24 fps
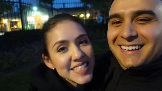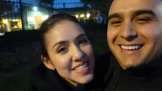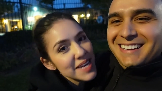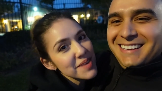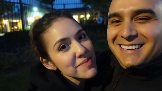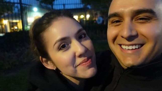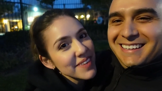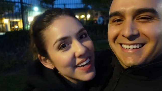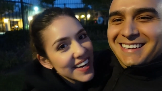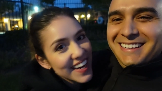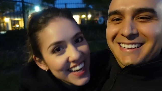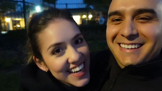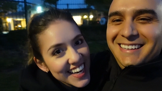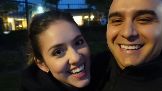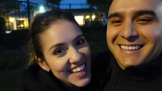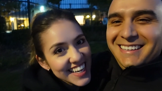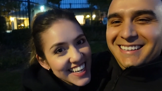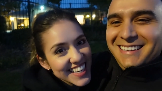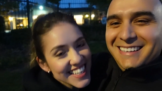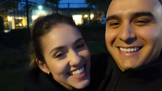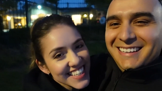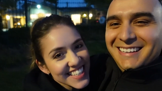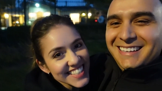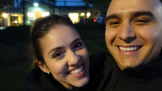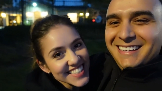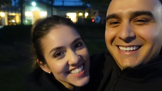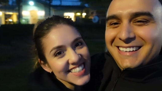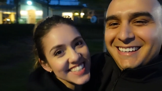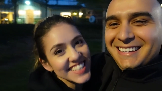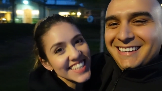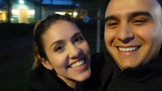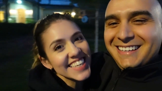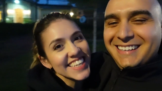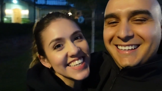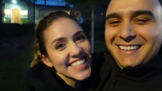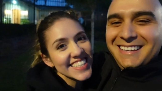Speaker 1: up guys?
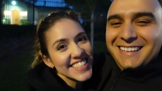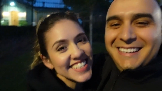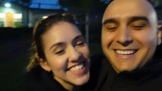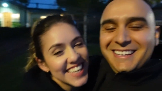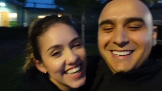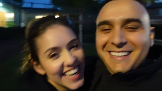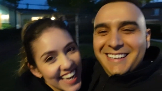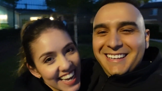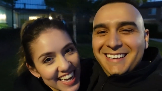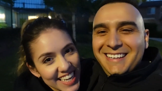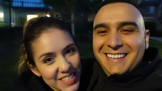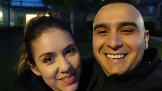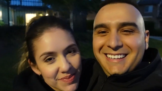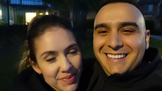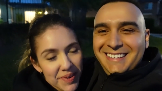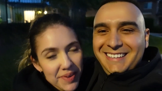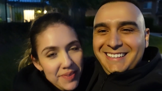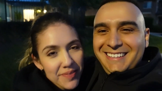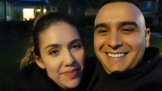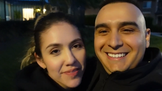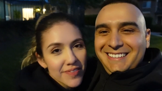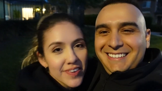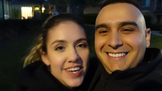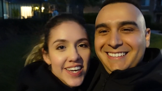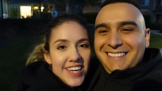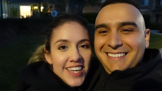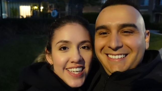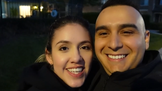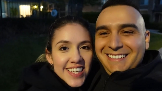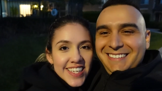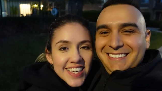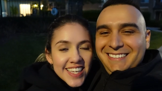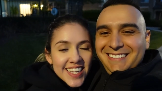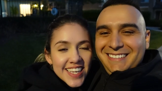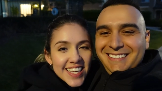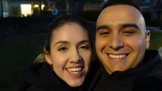Today has been
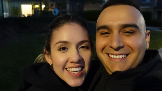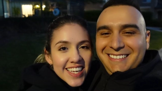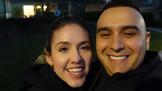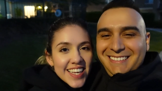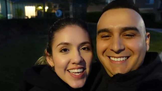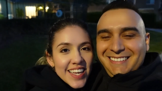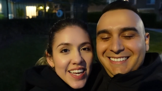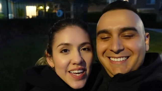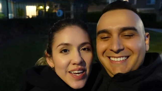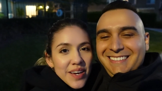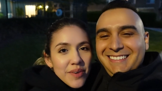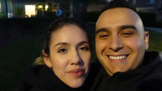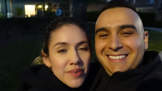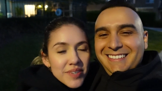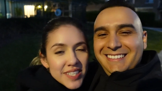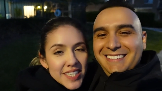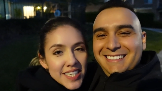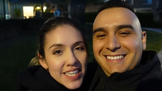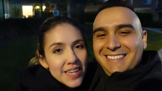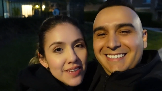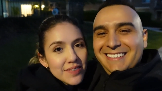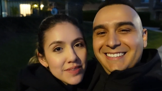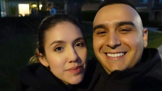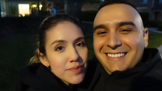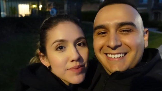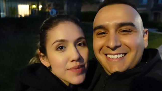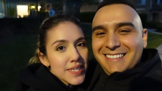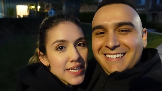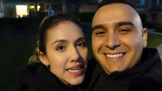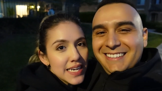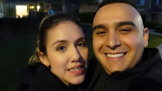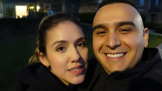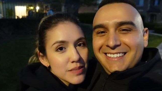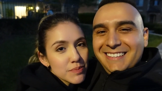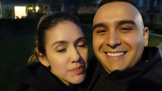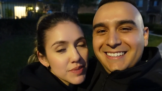fun. We did have something
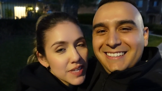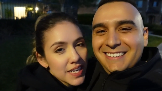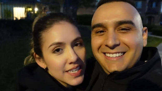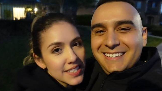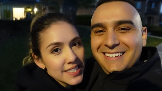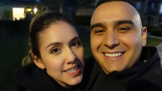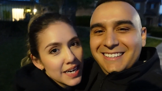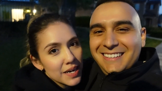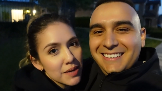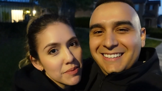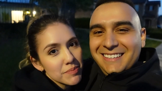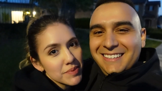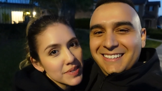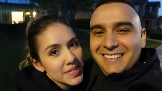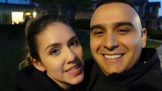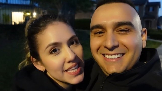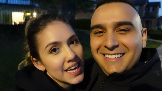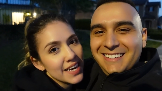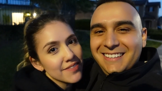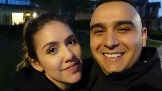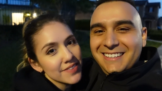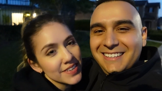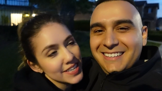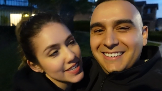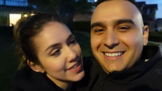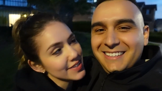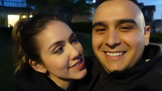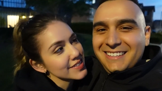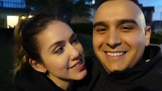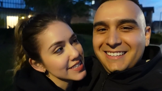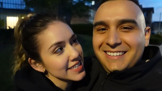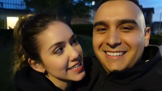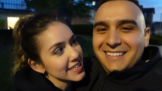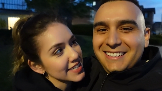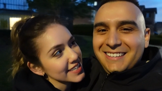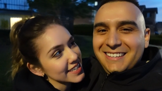else planned out, but that video
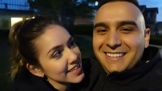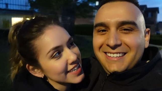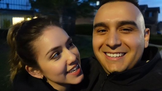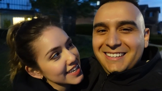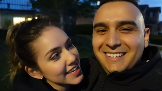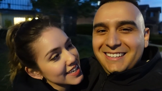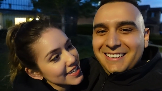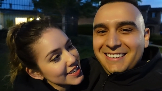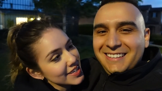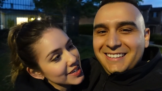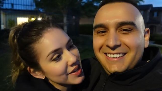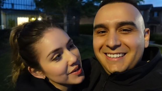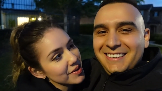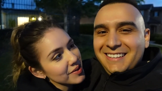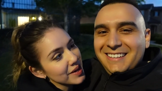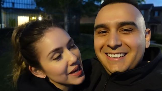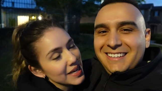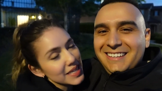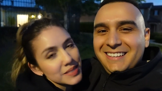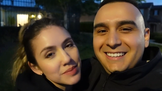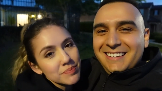didn't go as